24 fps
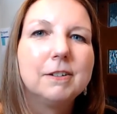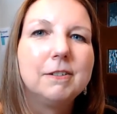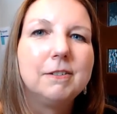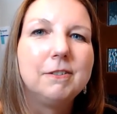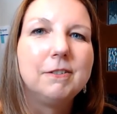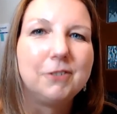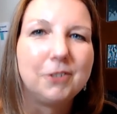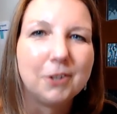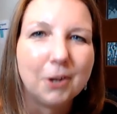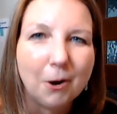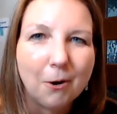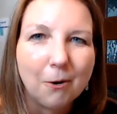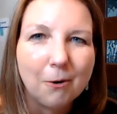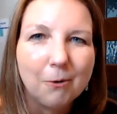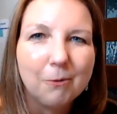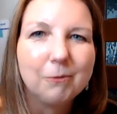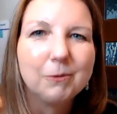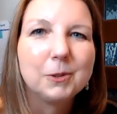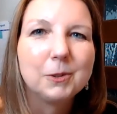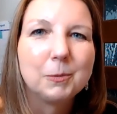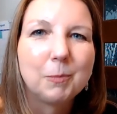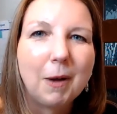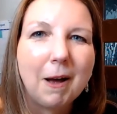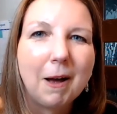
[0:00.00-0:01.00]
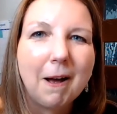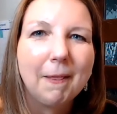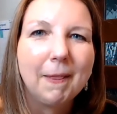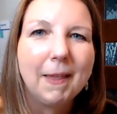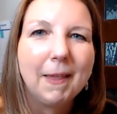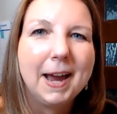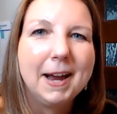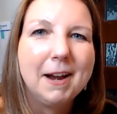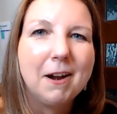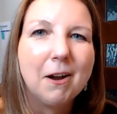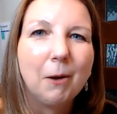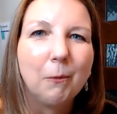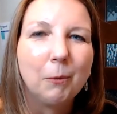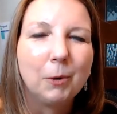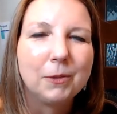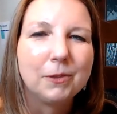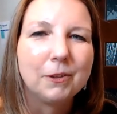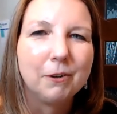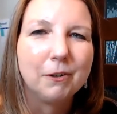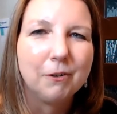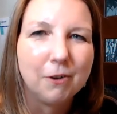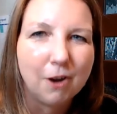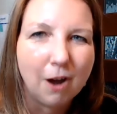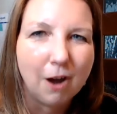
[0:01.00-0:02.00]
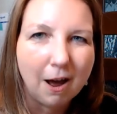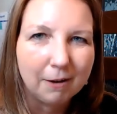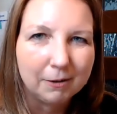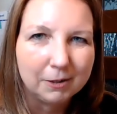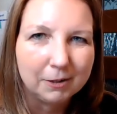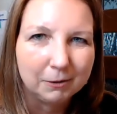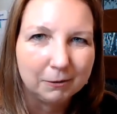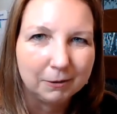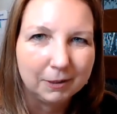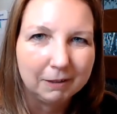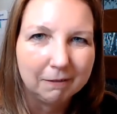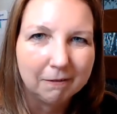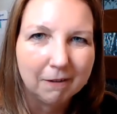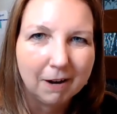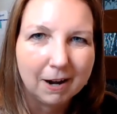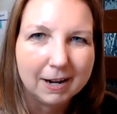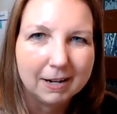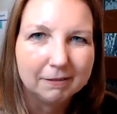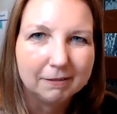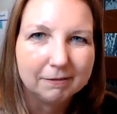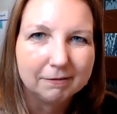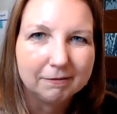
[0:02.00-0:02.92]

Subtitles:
Don't spotlight on what they're not doing right.